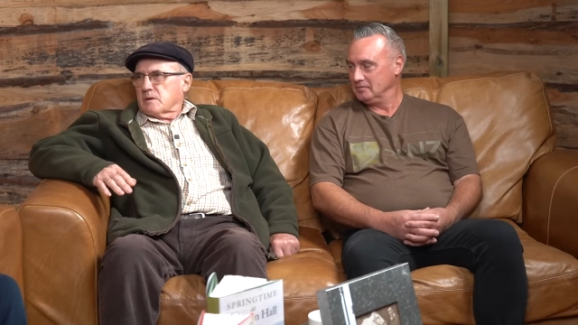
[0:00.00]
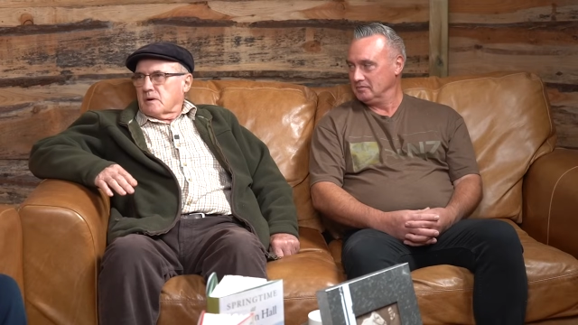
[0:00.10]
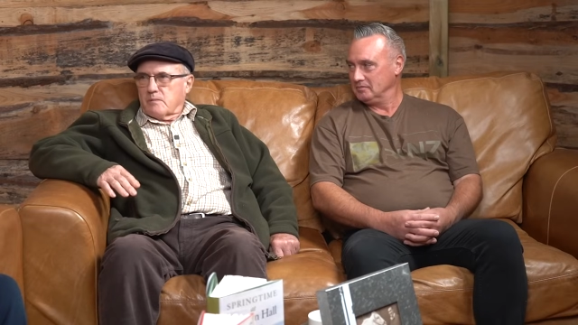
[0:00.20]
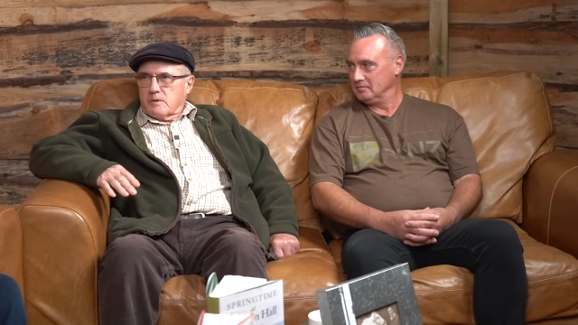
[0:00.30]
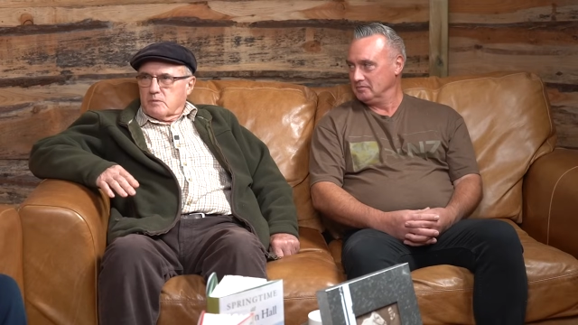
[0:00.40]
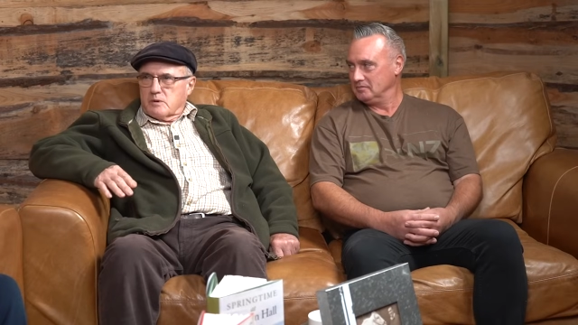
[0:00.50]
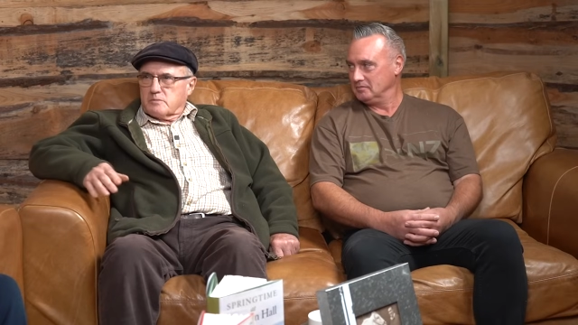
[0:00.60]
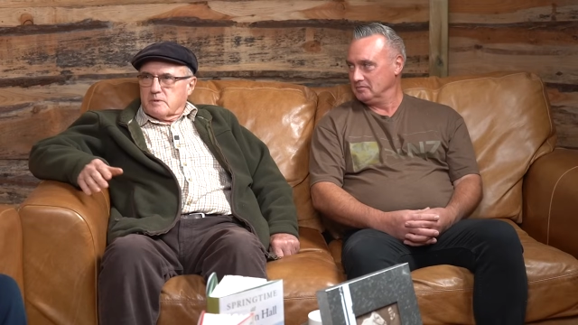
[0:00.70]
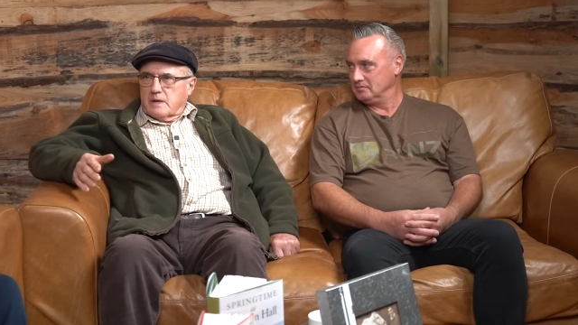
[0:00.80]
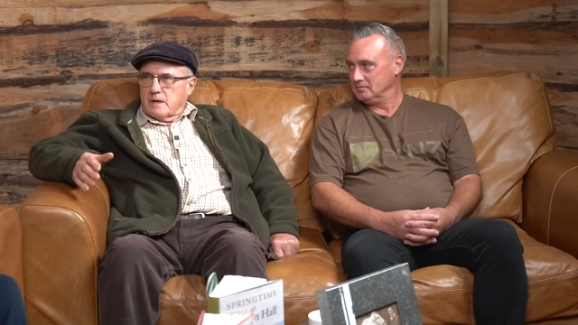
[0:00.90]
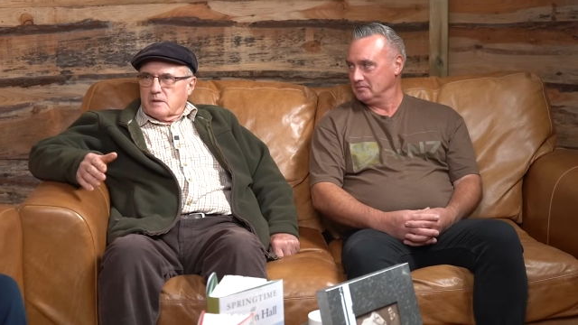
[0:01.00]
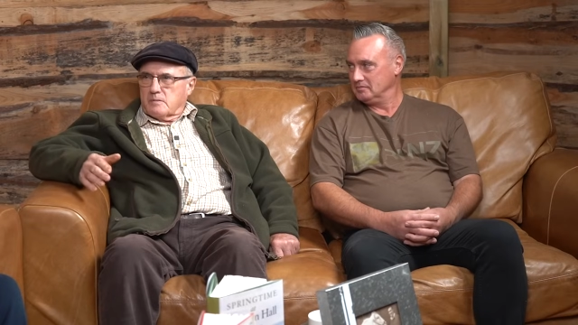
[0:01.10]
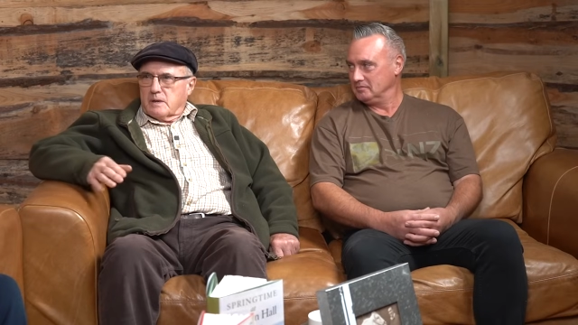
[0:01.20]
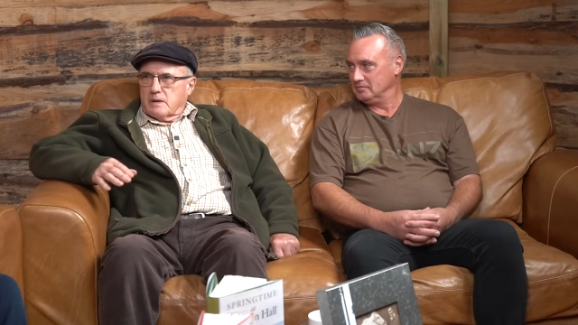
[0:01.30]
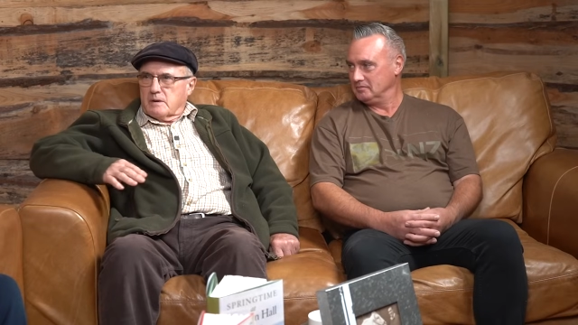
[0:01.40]
Speaker 1: I mean, Worsbrough Dale
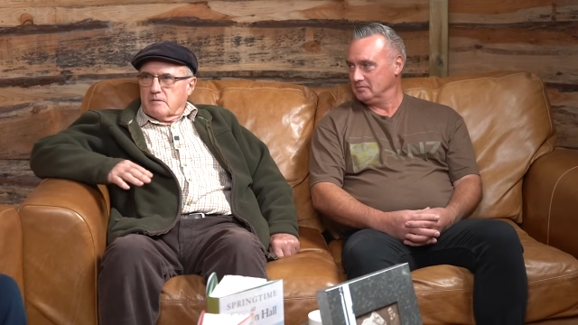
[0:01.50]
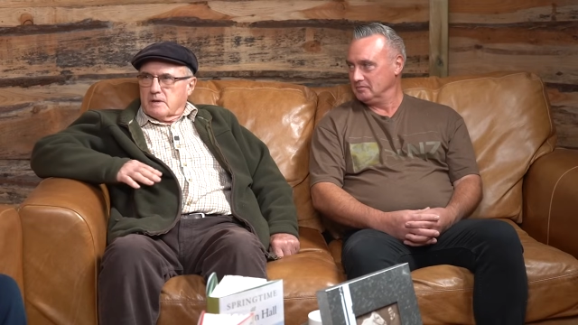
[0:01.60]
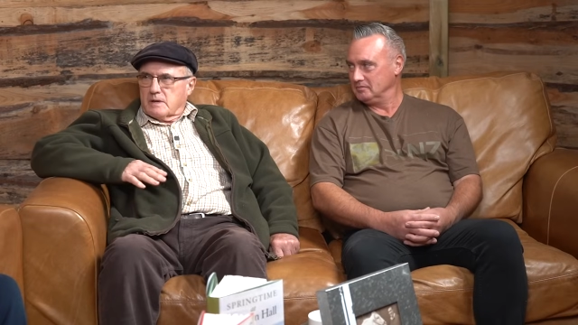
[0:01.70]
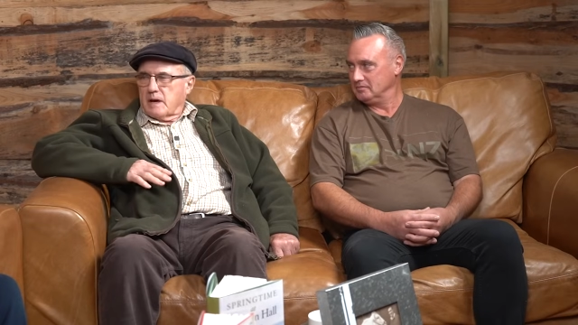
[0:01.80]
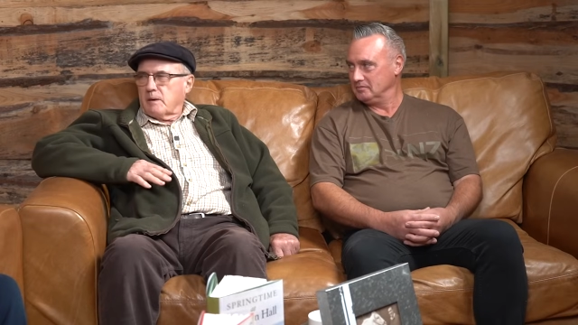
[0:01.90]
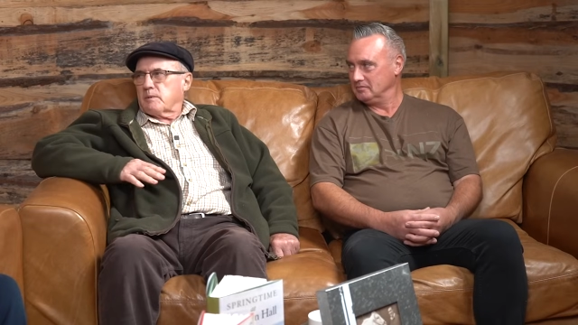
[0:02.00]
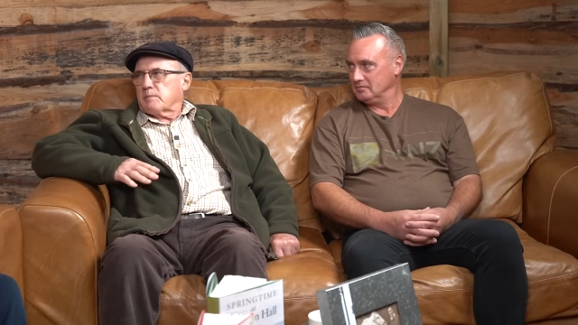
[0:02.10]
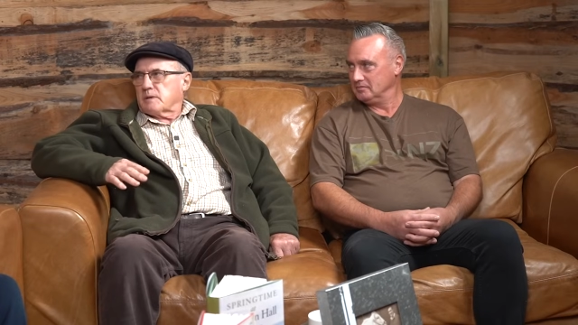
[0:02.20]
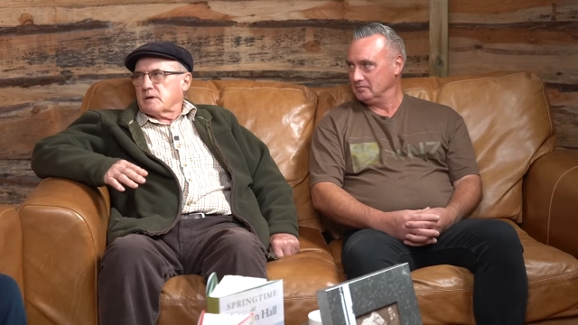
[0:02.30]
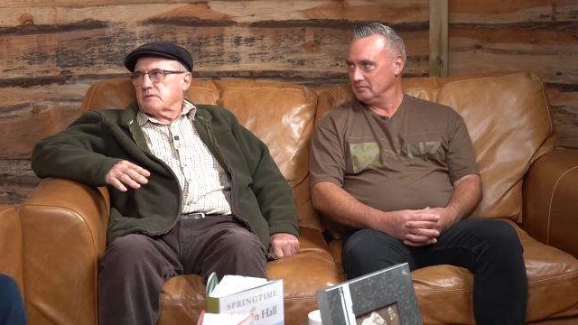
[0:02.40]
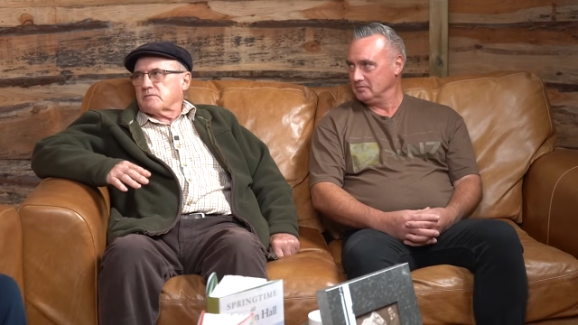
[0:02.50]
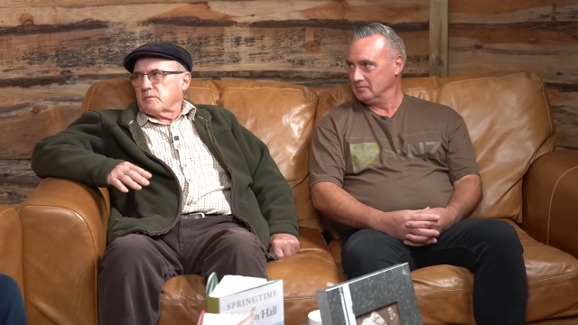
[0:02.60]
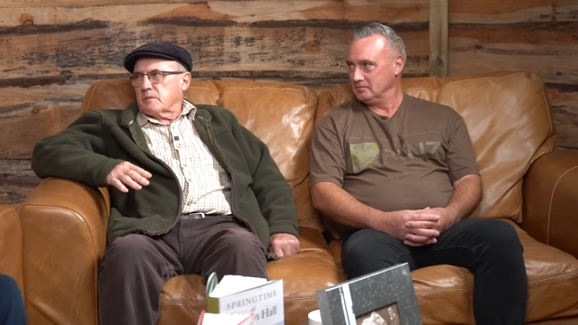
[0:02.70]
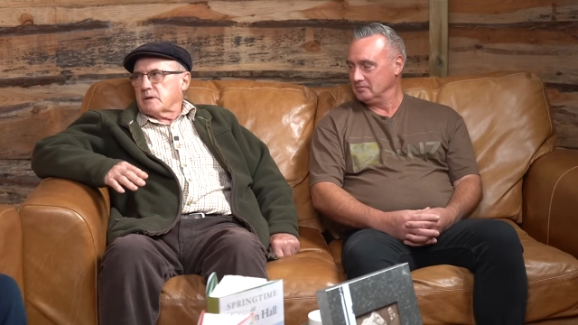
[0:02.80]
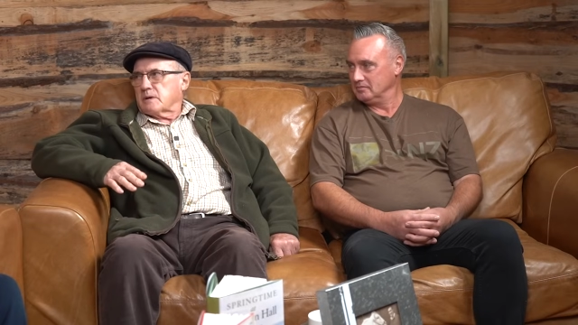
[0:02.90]
had been a really happy place for
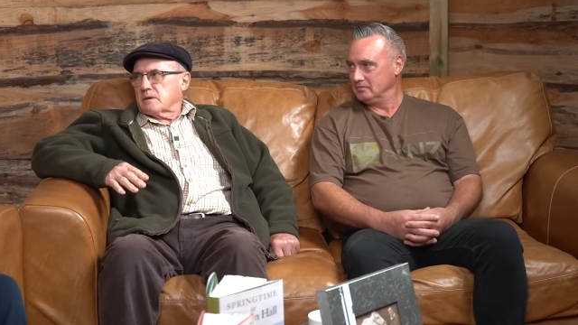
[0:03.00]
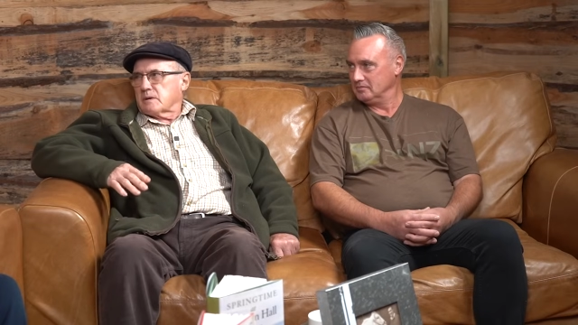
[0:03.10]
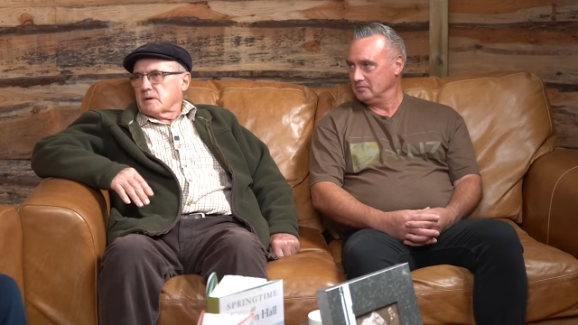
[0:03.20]
me.